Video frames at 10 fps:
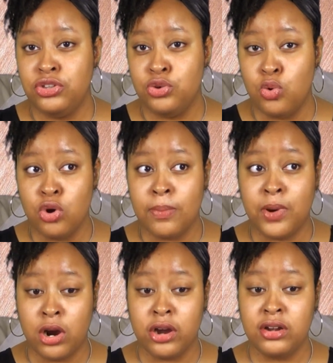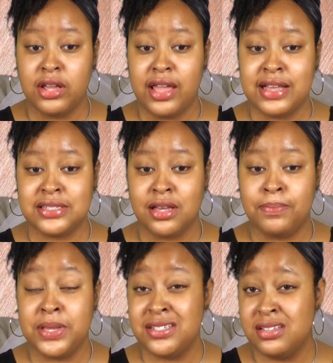your part as a
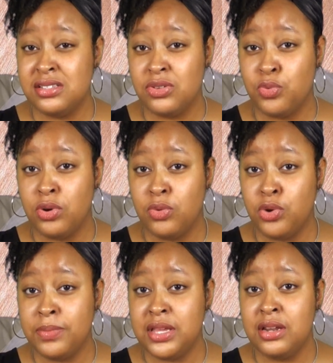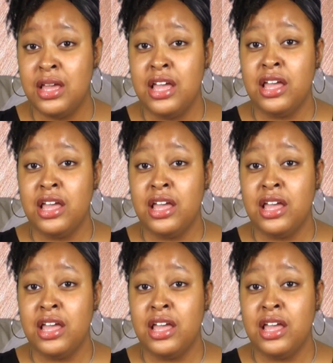business woman,